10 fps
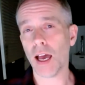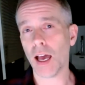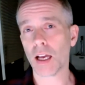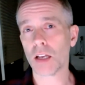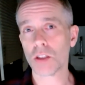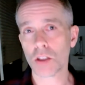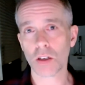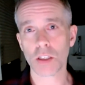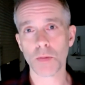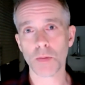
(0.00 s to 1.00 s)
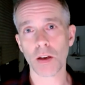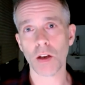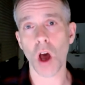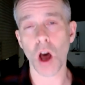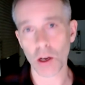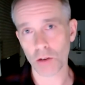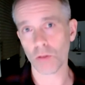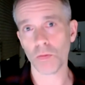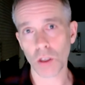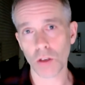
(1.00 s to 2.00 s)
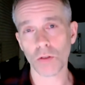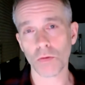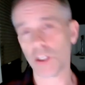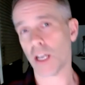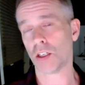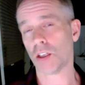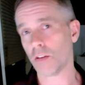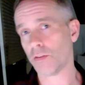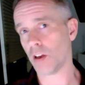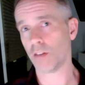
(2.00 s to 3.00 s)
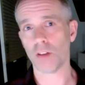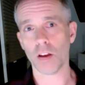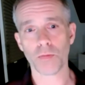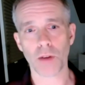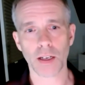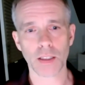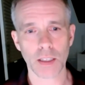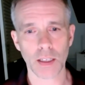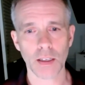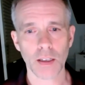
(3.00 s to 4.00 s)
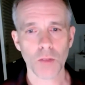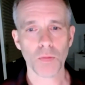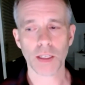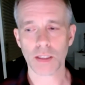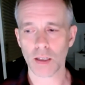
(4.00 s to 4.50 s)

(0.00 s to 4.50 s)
concerns about an autoimmune rejection of pregnancy. But